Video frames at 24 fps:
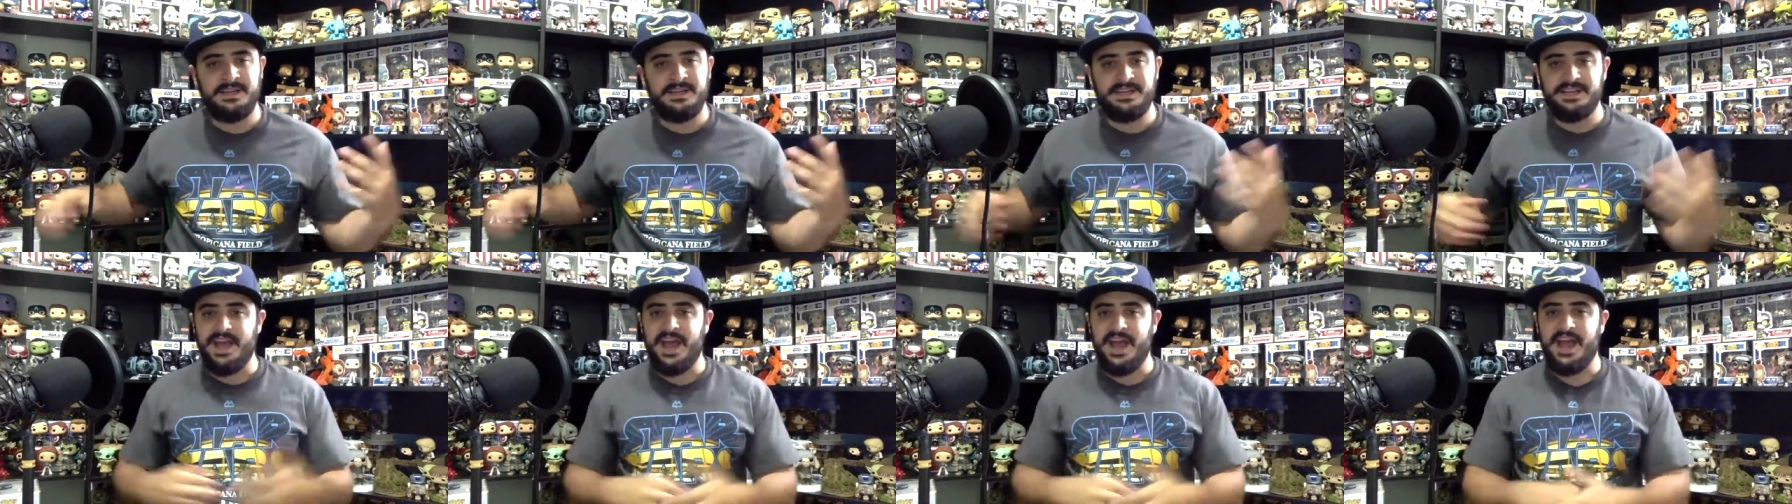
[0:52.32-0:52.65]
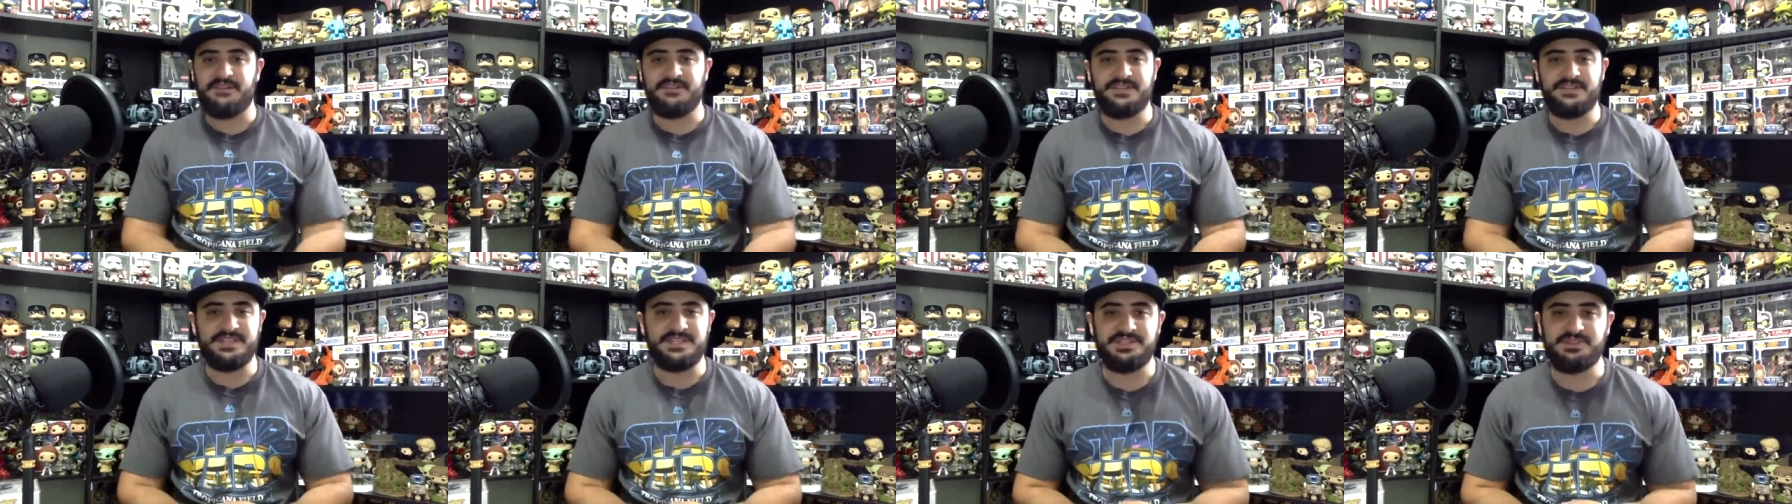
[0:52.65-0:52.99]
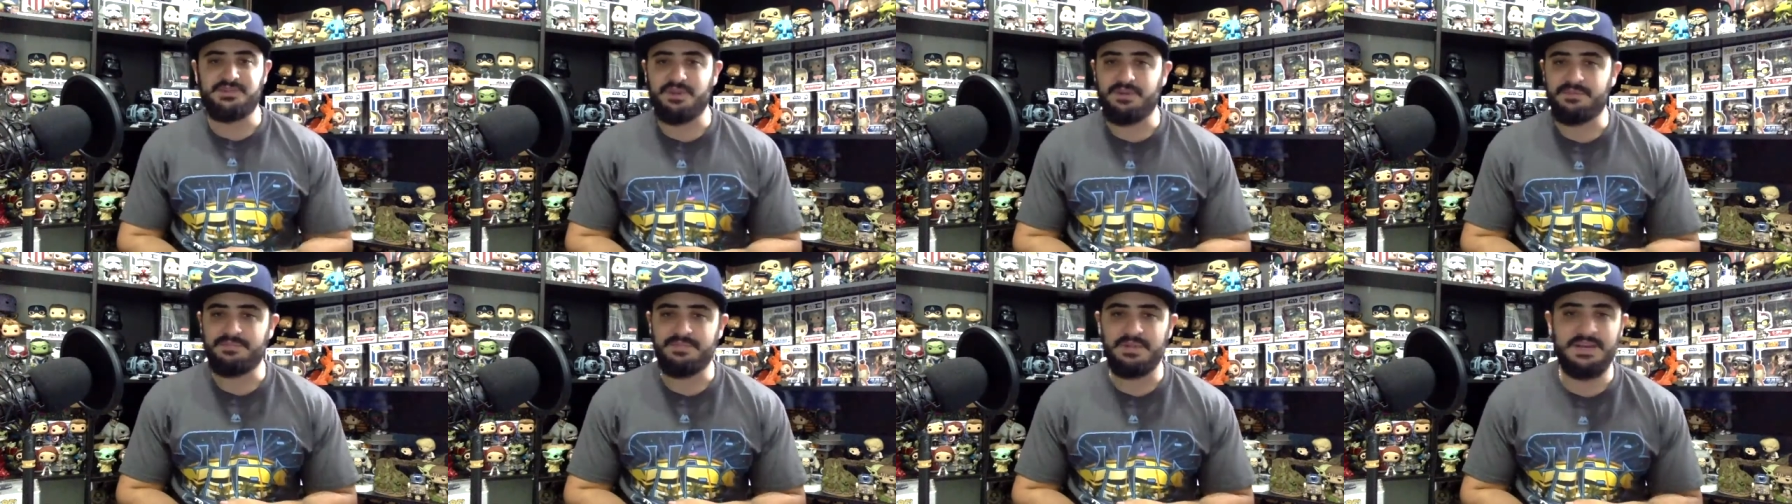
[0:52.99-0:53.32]
haven't
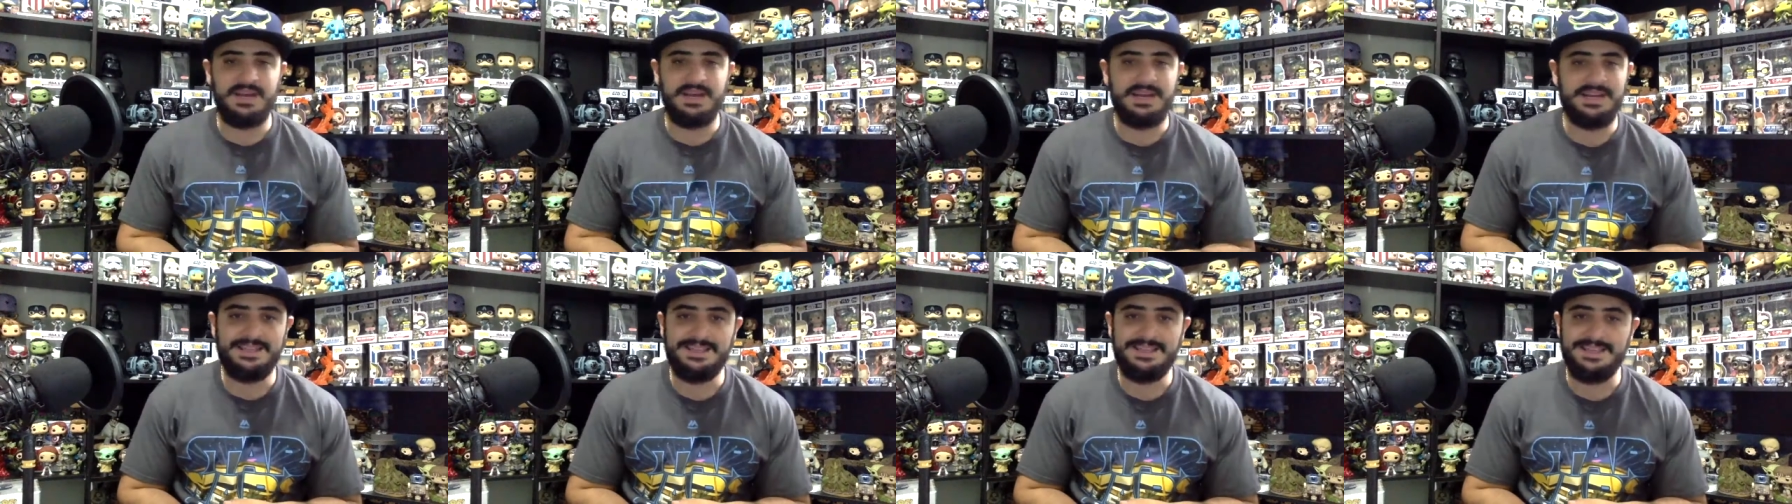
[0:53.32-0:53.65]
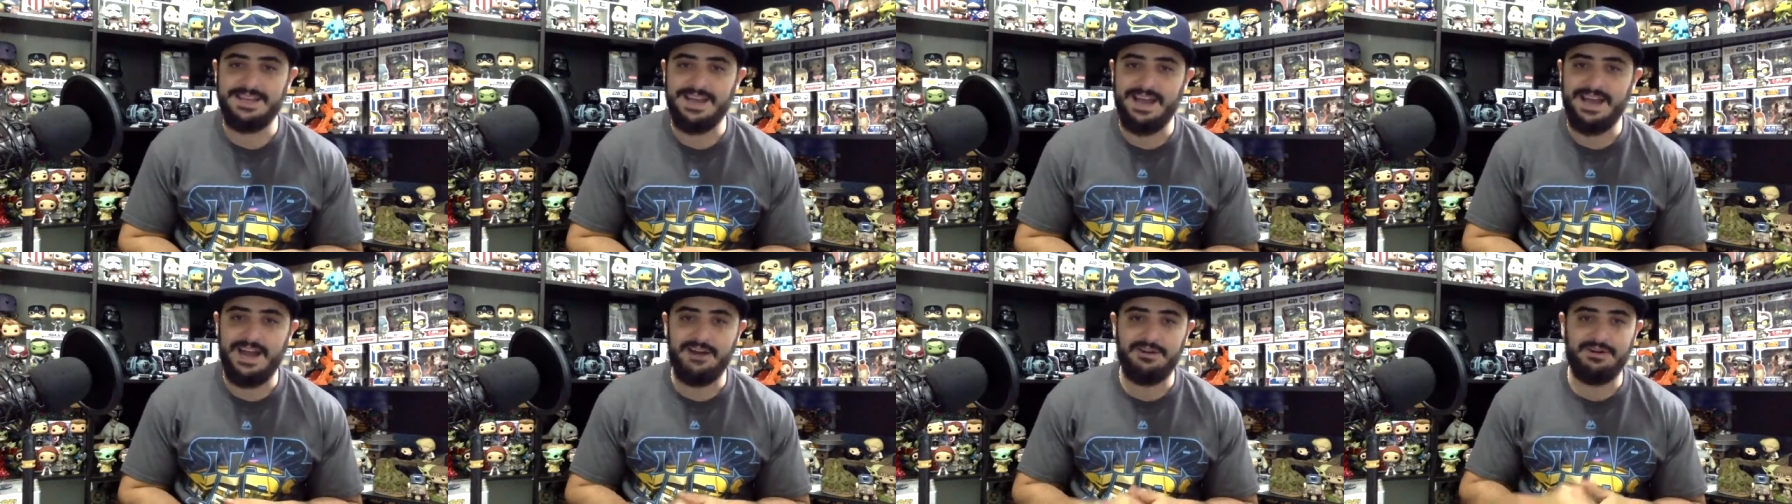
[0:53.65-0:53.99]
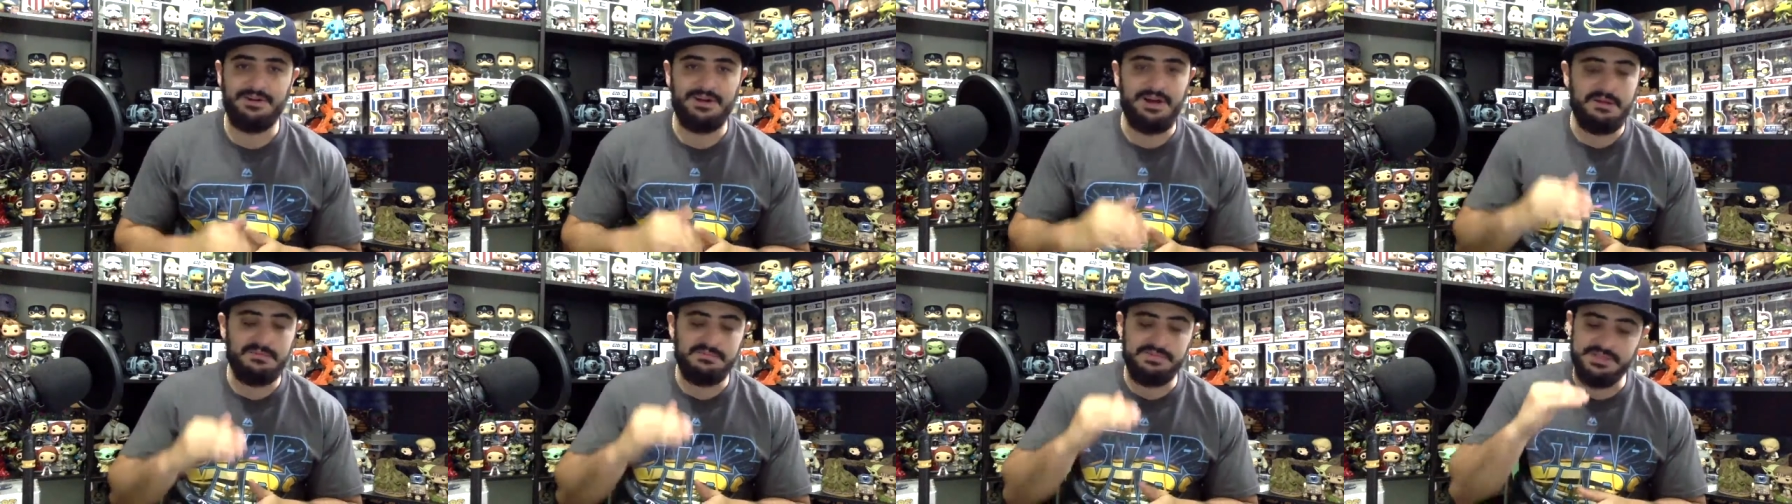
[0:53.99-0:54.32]
scripted anything
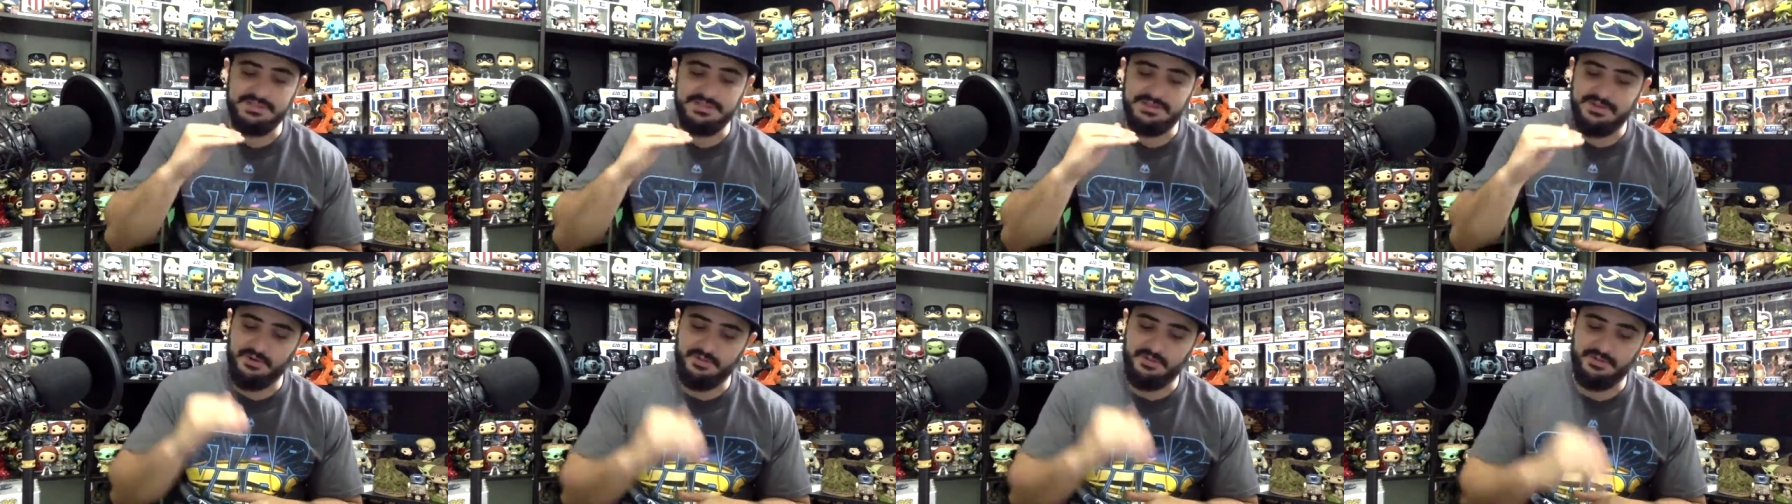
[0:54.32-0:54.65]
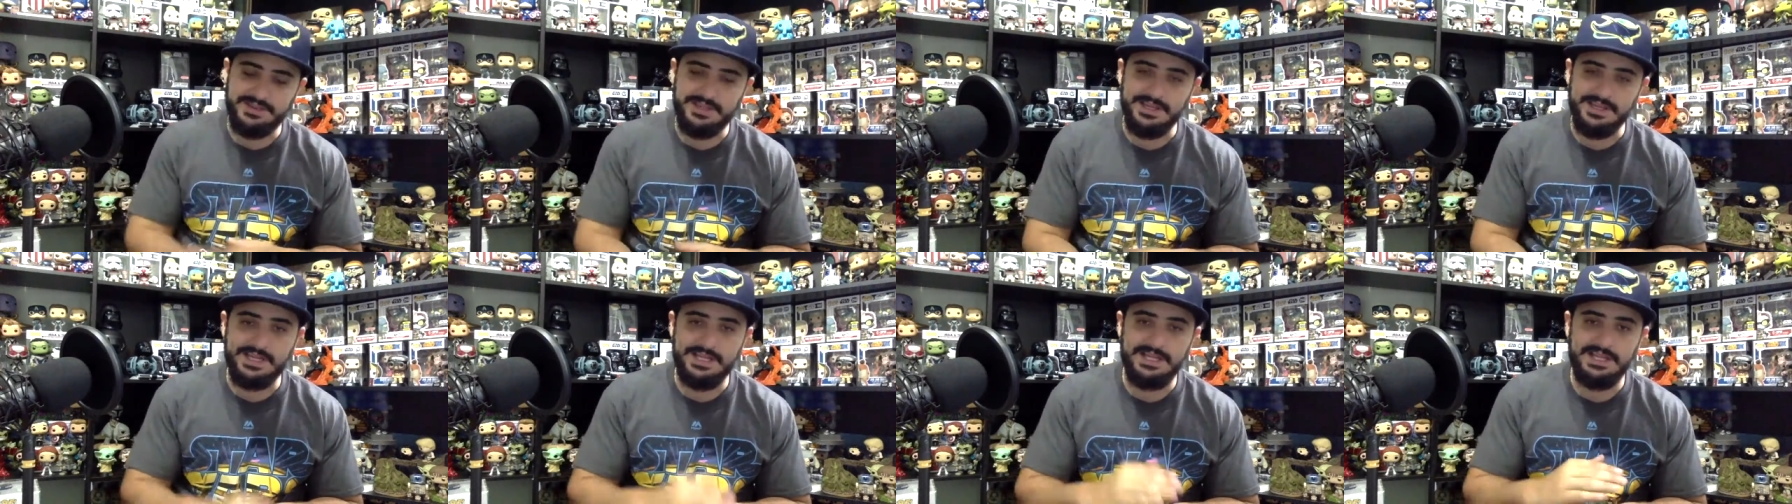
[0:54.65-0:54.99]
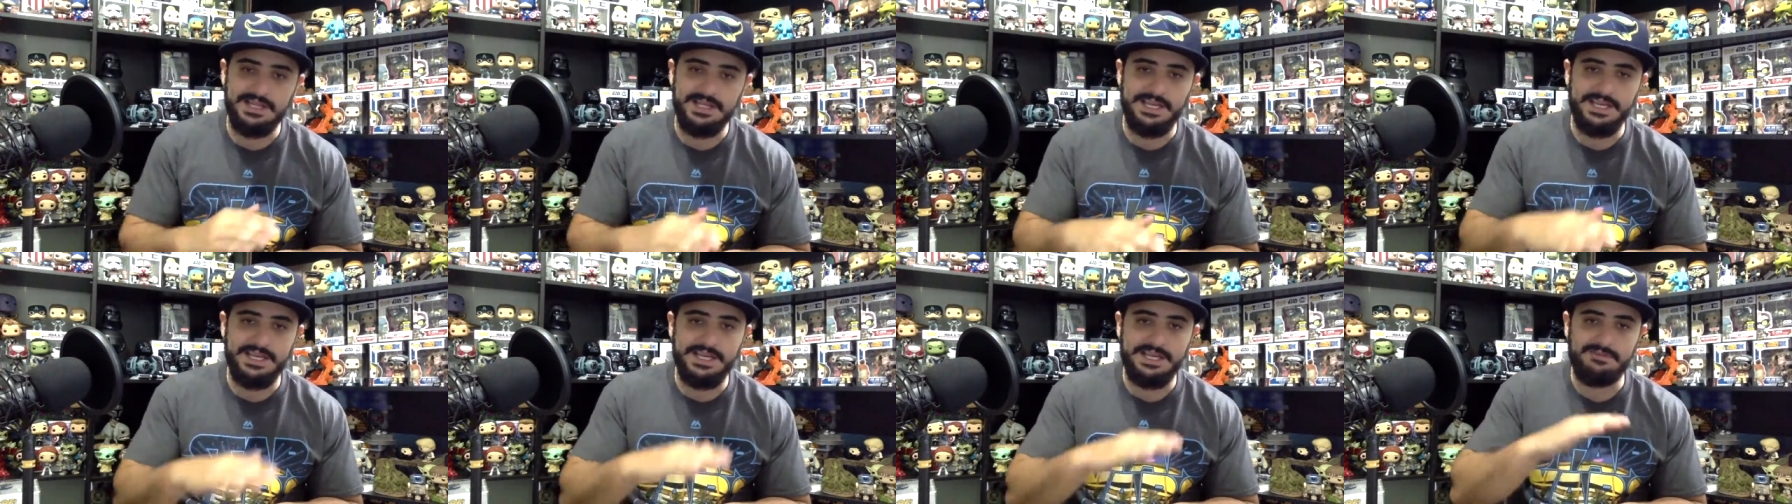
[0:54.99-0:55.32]
out. I'm just going with the
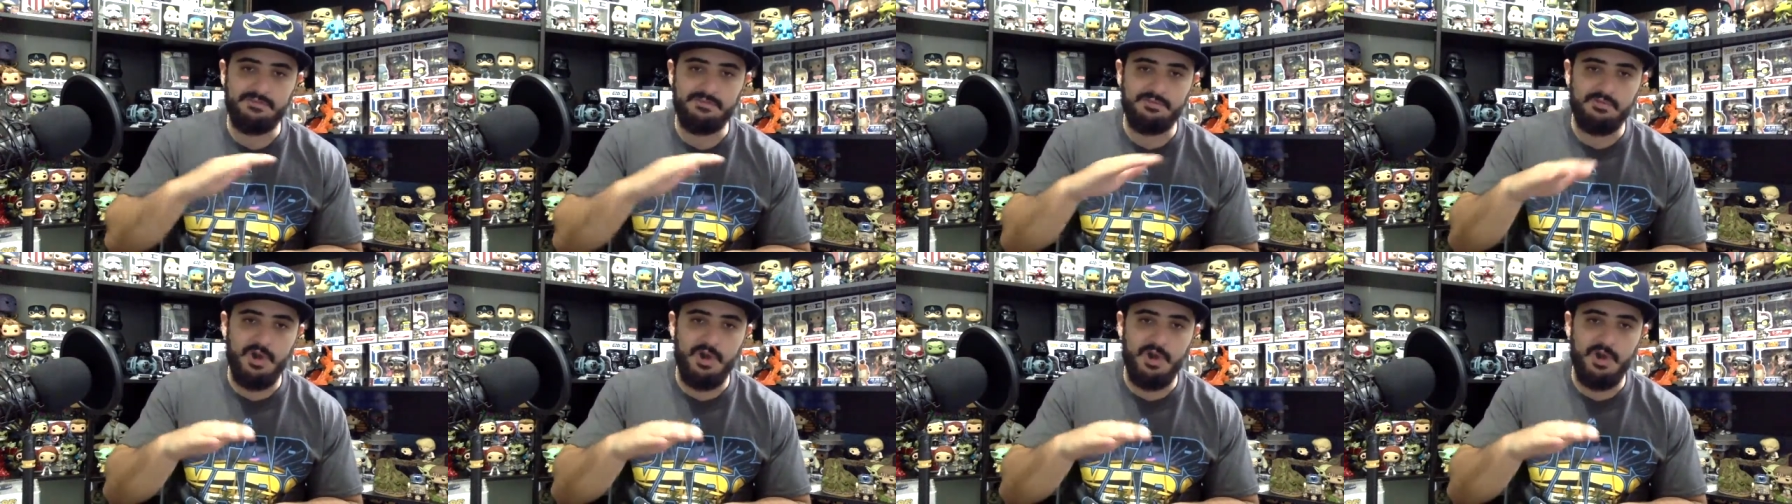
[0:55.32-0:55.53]
clean,